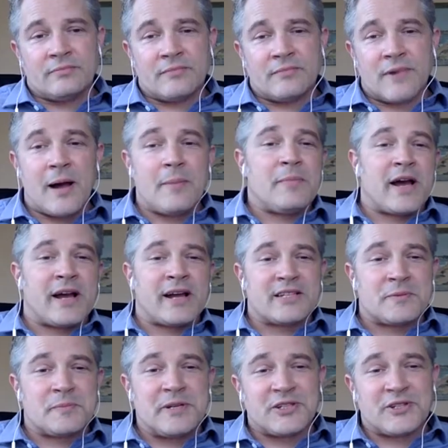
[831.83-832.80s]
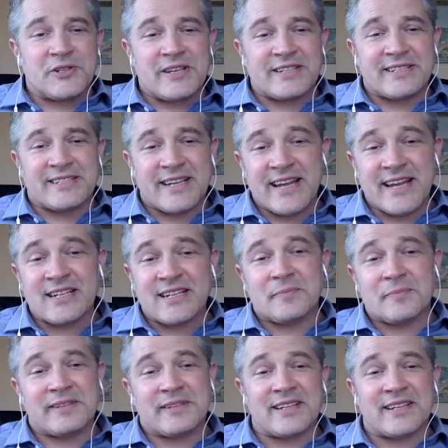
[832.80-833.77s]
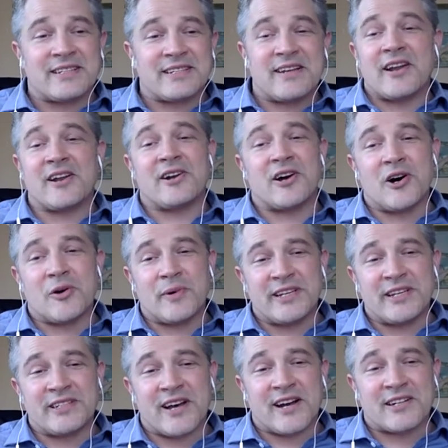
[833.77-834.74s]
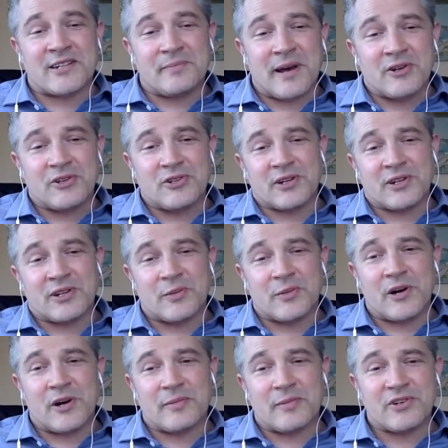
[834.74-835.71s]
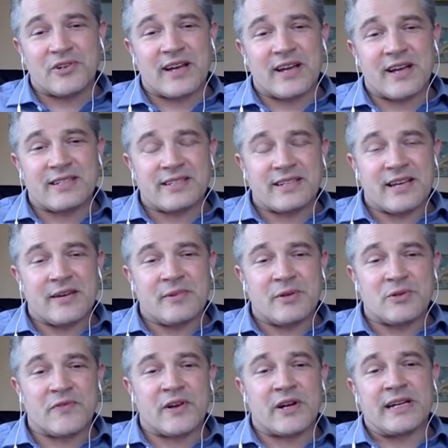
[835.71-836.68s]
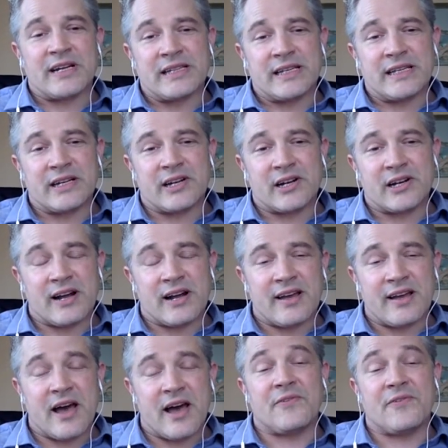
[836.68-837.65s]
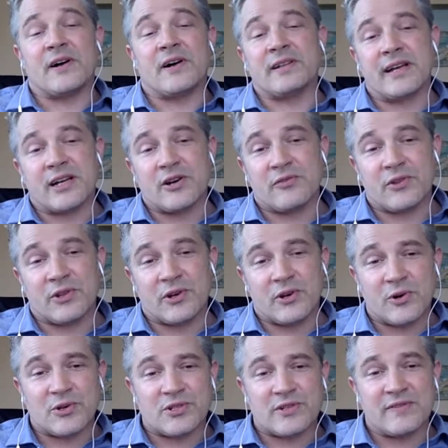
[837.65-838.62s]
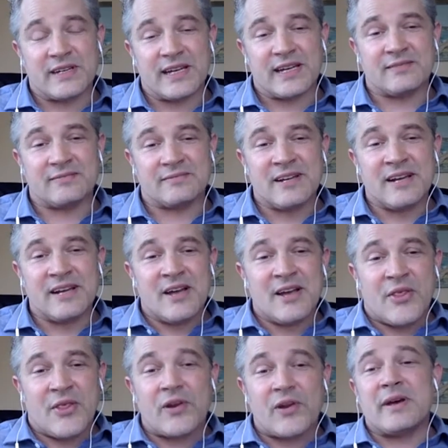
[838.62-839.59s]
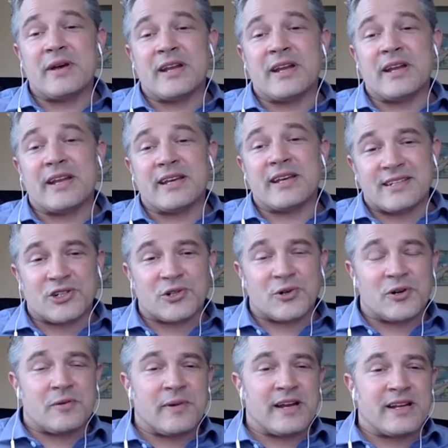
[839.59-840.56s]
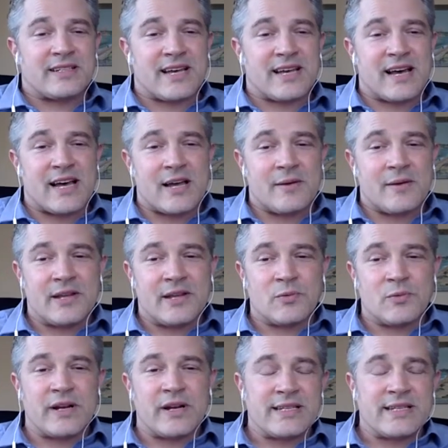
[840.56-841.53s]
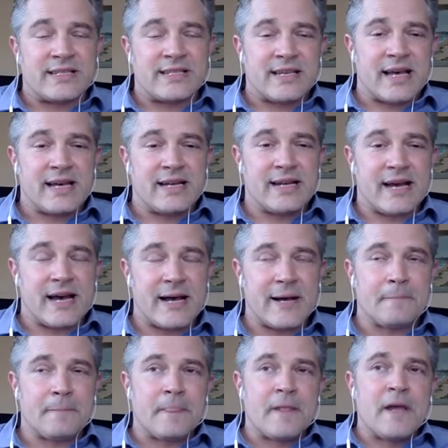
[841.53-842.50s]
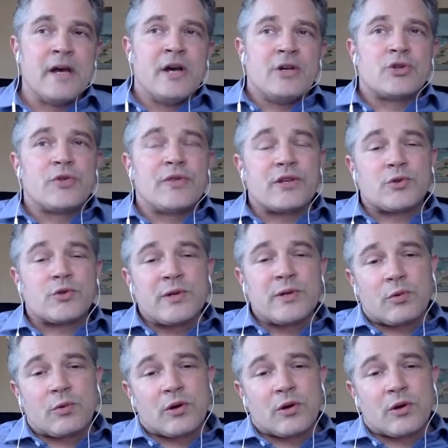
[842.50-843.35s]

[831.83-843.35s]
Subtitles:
I'm not going to speak to his intent, but that's not at all what he talked about during the welcome address. He was very clear, I felt like, over the course of, again, 3 minutes, not a short amount of time, in what he said. So this week,